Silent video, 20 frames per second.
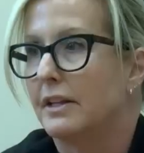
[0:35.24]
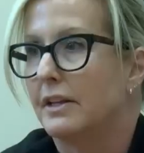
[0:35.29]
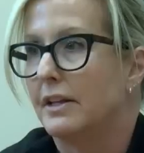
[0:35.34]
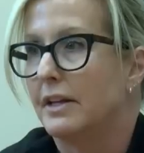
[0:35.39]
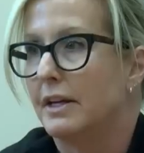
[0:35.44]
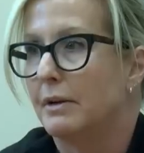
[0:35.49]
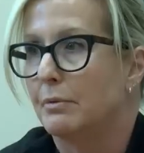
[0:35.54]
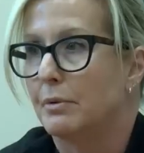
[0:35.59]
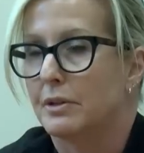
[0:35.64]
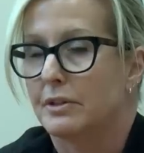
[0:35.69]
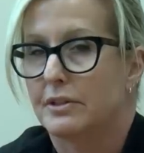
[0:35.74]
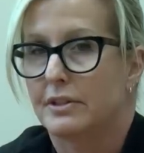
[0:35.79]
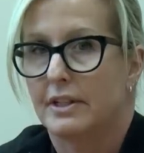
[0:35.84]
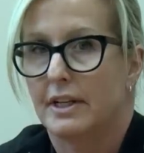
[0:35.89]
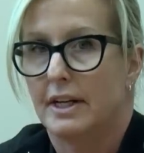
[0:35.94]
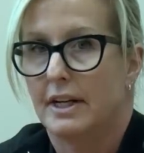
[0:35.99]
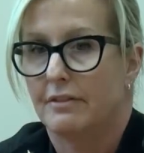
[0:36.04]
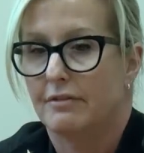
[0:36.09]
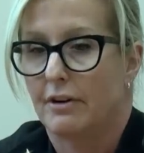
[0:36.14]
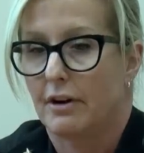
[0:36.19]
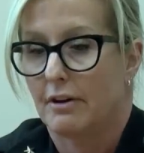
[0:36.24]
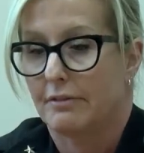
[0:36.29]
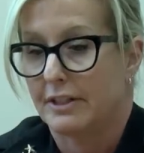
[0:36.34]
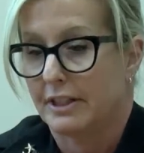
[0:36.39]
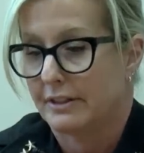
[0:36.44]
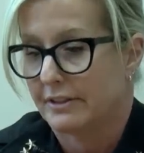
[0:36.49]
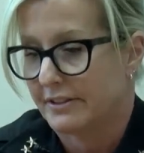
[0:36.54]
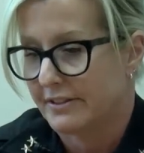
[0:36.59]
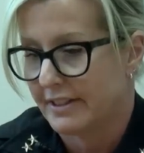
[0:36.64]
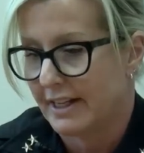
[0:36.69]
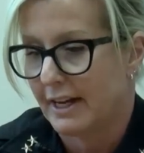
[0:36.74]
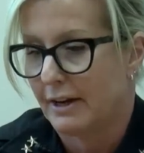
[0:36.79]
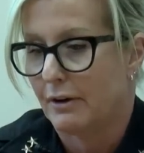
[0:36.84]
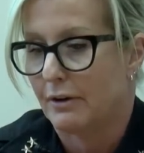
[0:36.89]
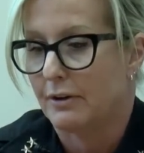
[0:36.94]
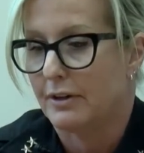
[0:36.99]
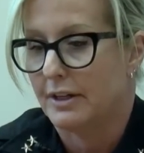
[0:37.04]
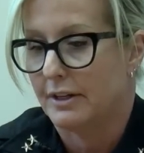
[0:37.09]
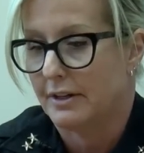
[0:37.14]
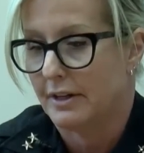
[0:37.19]
It was involving a
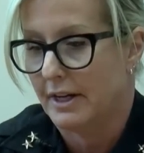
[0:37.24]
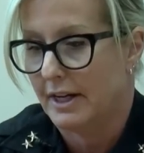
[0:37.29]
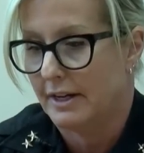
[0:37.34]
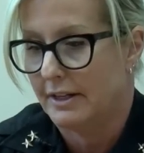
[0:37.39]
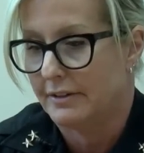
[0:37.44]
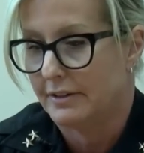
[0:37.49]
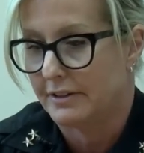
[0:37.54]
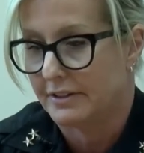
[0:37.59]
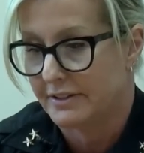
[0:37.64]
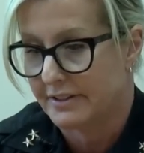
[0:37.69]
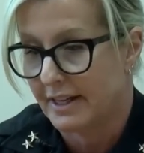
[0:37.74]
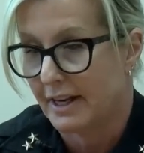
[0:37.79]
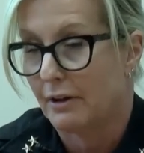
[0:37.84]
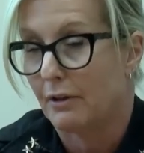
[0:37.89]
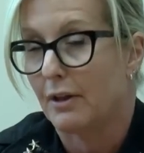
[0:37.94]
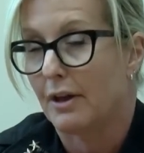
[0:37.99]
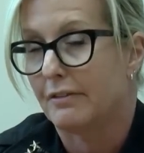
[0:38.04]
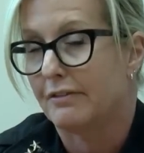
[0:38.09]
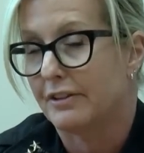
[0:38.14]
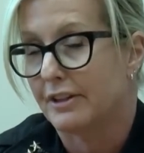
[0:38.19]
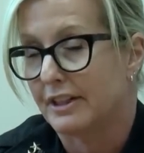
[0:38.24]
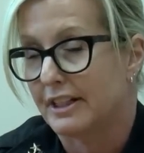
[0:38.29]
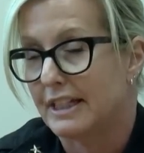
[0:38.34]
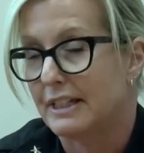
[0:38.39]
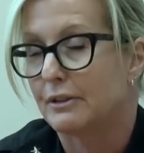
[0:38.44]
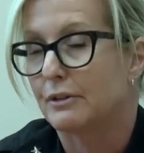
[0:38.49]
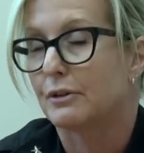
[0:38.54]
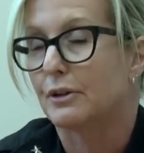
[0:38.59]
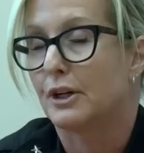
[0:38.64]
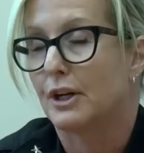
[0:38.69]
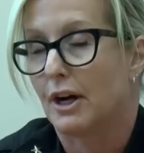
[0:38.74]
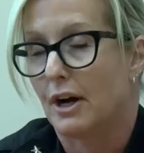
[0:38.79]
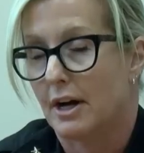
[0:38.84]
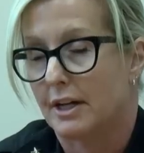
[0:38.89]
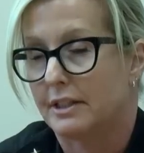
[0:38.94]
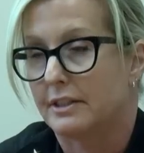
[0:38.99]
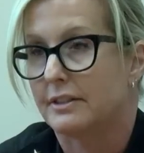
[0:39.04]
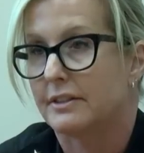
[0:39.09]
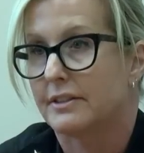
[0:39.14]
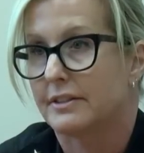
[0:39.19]
sale the sale of illegal
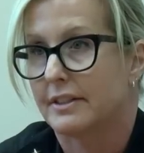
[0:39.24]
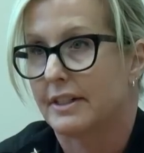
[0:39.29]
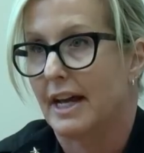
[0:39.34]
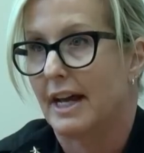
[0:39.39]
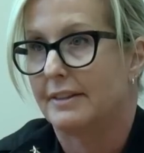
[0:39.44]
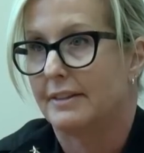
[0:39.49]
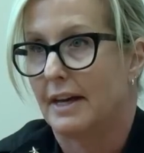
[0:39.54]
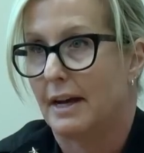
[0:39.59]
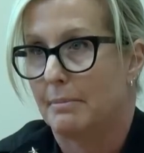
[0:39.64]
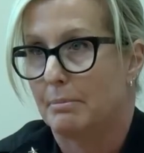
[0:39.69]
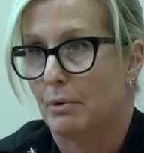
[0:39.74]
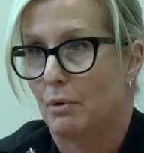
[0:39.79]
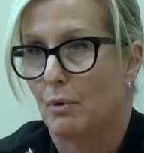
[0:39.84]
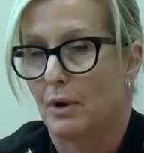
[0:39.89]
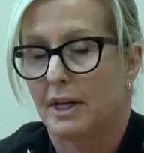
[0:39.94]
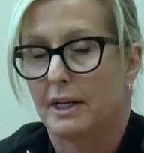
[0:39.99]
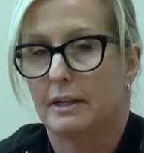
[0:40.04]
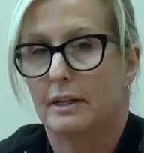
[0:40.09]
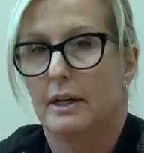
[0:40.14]
guns at that point.